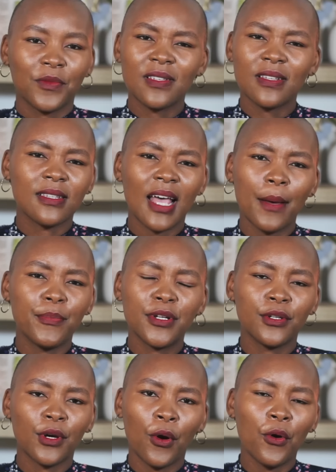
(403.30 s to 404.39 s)
This has
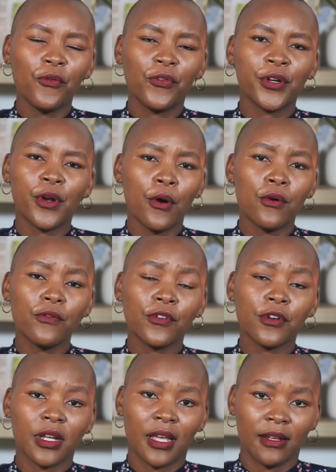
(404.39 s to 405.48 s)
happened over and
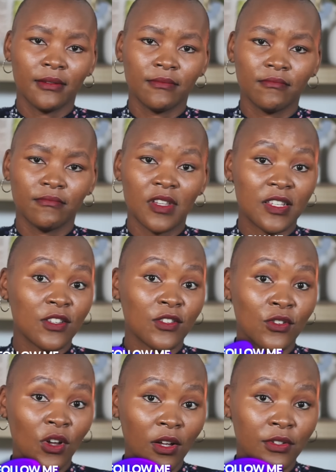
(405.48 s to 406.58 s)
over again. This is
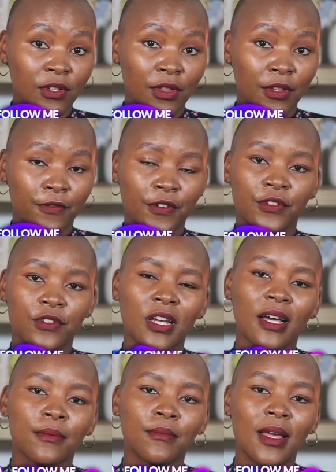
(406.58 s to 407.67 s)
not the first
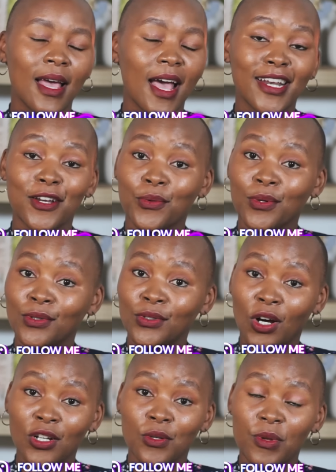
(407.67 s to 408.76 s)
time, and it will
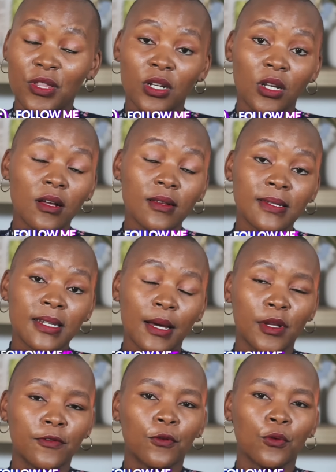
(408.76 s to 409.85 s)
not be the last
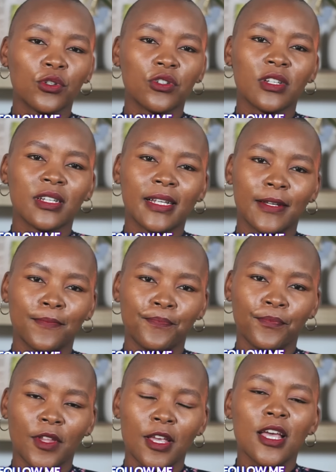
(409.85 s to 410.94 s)
time, unfortunately.
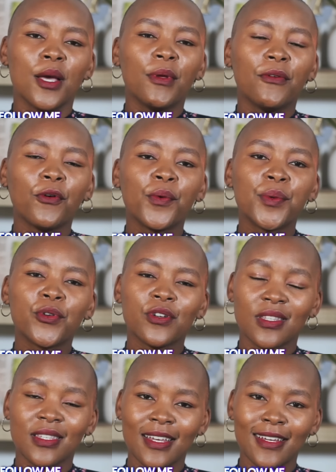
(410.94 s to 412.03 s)
Before we
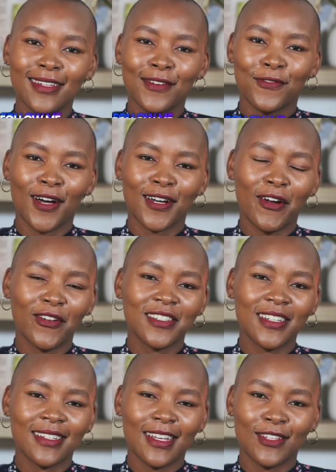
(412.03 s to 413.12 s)
proceed, if our
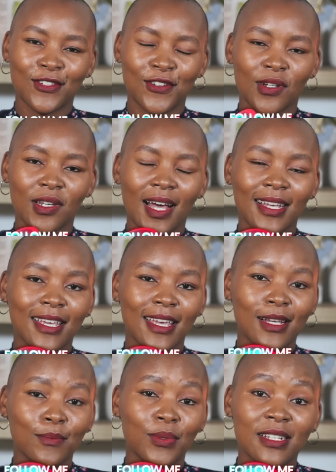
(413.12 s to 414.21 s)
content is to your
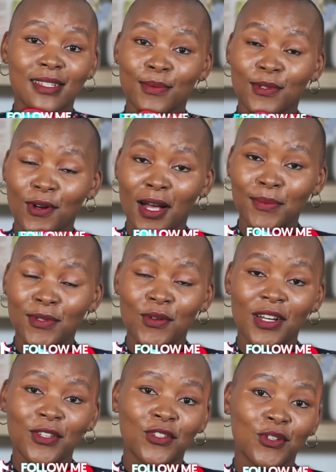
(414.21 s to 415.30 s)
liking, please subscribe to
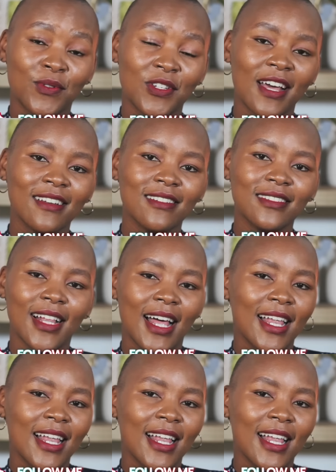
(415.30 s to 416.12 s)
our YouTube channel,